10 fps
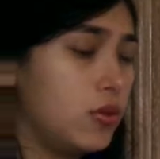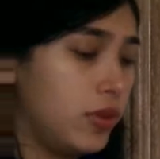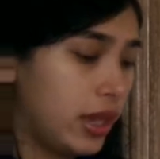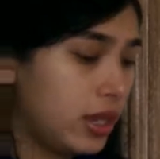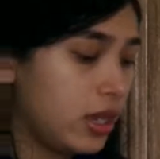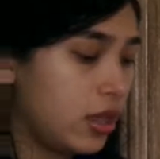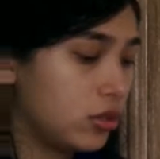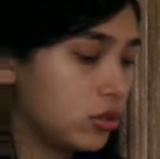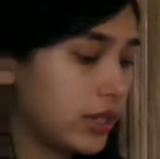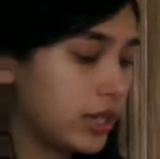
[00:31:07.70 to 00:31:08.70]
Okay, I'll
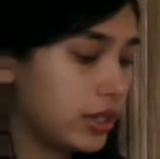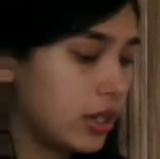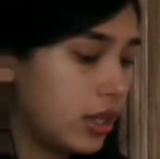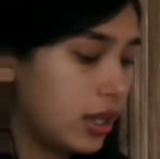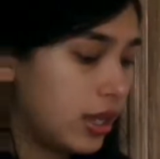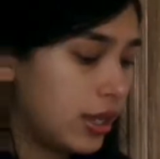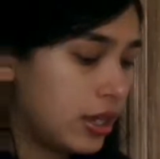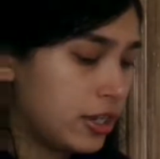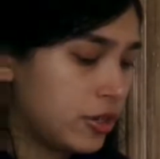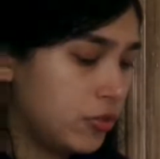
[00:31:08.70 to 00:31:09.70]
go ahead
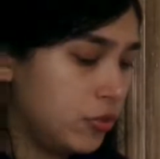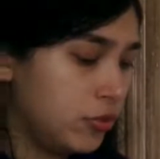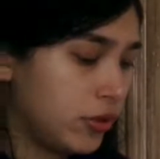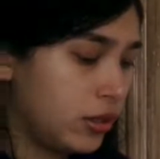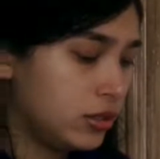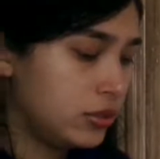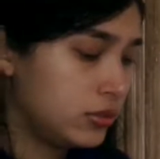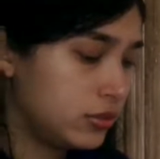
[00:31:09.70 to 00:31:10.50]
and move on.